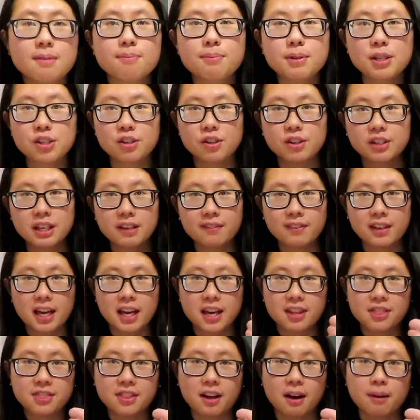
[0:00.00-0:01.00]
it, be sure to give it
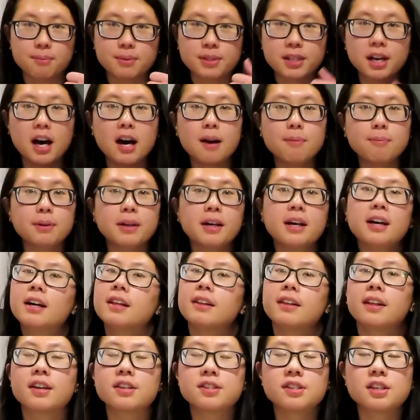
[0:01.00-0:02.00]
a thumbs up.
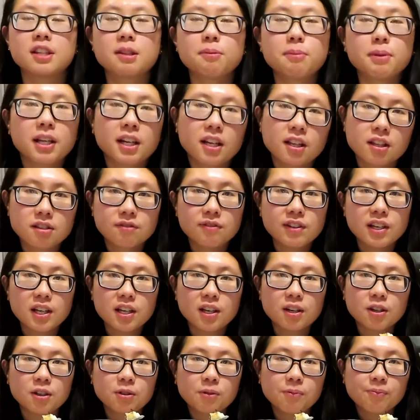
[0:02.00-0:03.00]
Like I said at the beginning of this
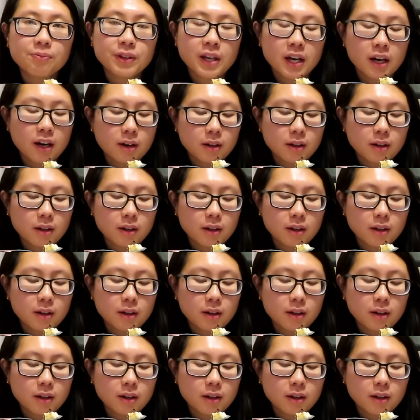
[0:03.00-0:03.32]
video,